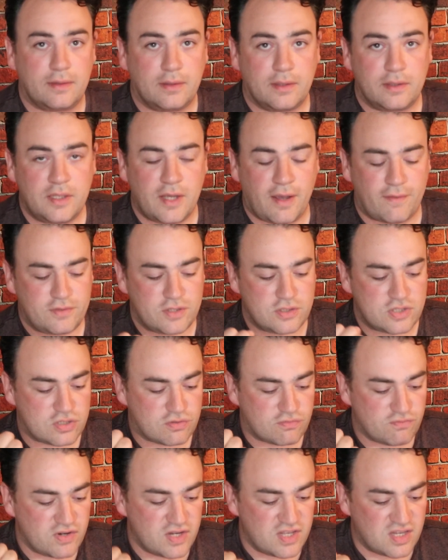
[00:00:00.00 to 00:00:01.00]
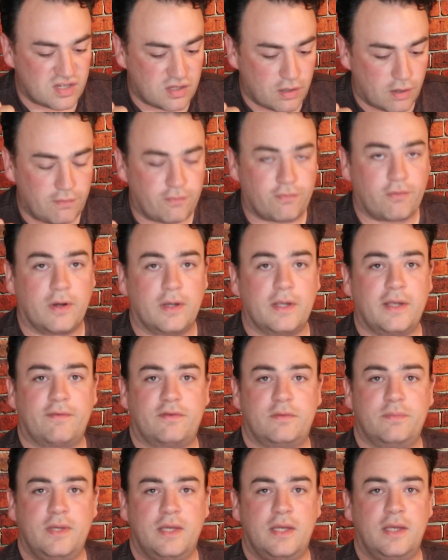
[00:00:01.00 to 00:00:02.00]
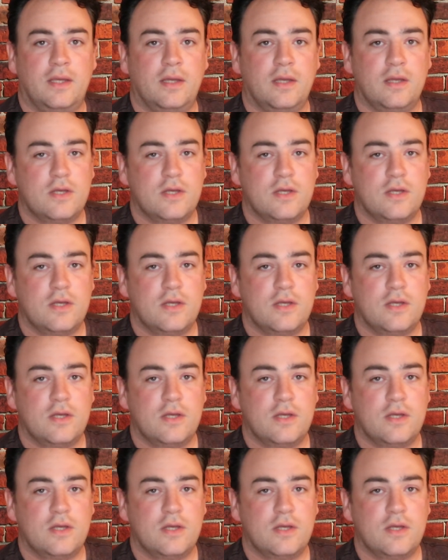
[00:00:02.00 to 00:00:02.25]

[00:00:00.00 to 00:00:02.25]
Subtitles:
You have to just really go for it. You have to be